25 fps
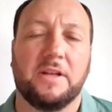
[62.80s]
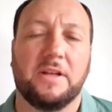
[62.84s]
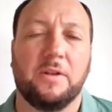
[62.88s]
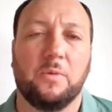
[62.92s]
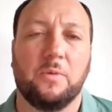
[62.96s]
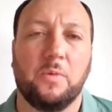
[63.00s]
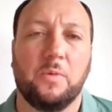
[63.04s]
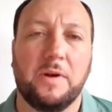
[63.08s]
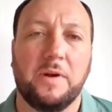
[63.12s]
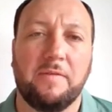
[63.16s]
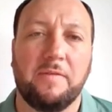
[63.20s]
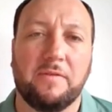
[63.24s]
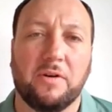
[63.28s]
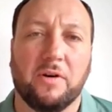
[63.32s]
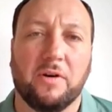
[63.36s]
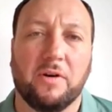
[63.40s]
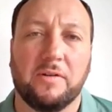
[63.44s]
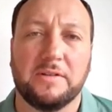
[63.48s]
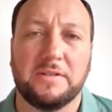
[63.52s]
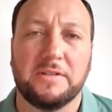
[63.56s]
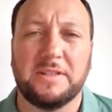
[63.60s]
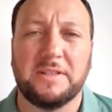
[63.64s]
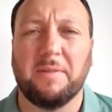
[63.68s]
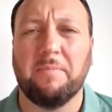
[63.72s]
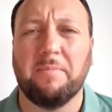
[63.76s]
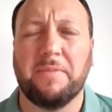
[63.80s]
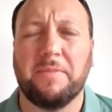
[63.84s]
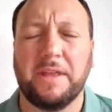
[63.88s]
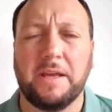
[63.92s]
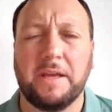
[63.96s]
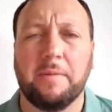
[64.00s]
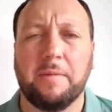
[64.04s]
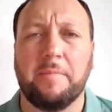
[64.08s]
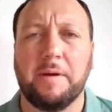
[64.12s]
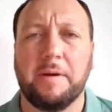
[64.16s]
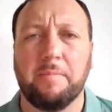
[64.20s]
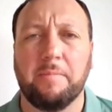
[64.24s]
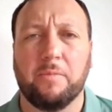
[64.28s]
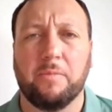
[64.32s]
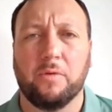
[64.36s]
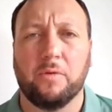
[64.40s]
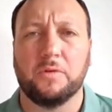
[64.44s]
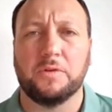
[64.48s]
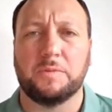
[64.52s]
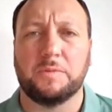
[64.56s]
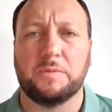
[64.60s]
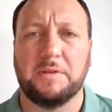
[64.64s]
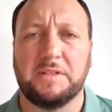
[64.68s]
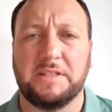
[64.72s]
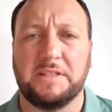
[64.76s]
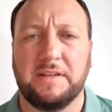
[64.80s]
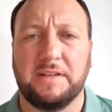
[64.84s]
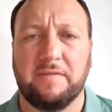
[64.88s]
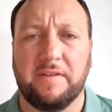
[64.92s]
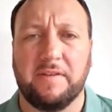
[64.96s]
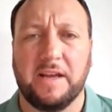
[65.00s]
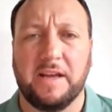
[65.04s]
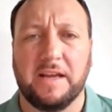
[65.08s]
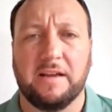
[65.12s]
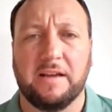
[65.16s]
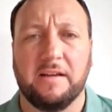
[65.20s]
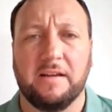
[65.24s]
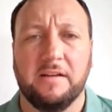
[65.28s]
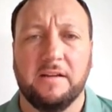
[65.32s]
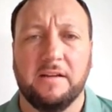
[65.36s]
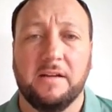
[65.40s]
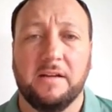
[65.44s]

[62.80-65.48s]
that we've got something a bit more specific,